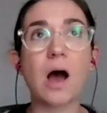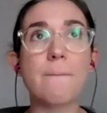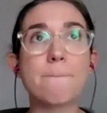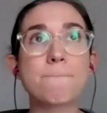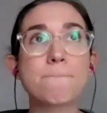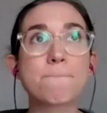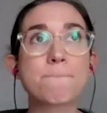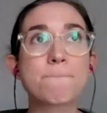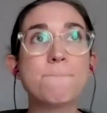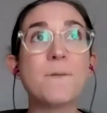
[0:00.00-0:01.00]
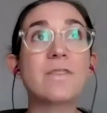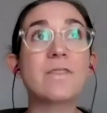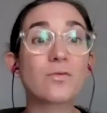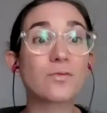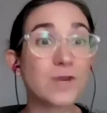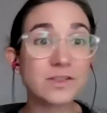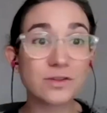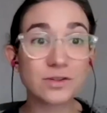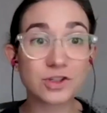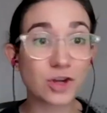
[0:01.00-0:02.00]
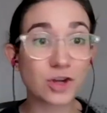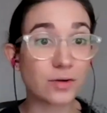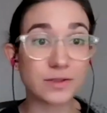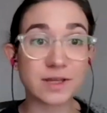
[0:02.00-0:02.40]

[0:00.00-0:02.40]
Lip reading: Um, but the research shows